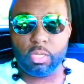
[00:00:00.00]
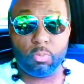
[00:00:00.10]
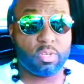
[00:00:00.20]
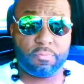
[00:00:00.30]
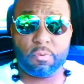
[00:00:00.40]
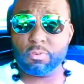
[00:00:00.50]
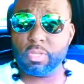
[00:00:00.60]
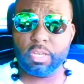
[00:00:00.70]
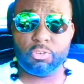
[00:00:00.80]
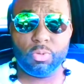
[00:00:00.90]
What's the first
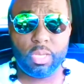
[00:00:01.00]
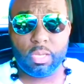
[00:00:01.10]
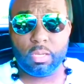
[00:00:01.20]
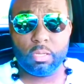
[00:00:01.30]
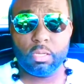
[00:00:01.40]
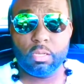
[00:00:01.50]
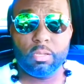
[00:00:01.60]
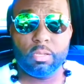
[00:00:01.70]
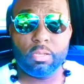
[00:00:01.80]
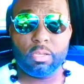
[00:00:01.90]
thing that you need?
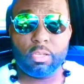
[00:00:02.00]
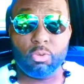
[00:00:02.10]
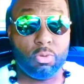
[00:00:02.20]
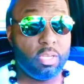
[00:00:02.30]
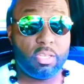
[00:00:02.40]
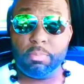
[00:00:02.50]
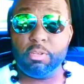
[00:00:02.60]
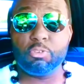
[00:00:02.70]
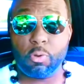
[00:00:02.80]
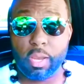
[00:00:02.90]
You need to be
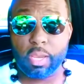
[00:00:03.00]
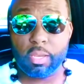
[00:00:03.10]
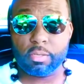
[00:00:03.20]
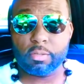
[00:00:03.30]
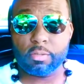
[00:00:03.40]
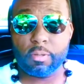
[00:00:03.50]
trained.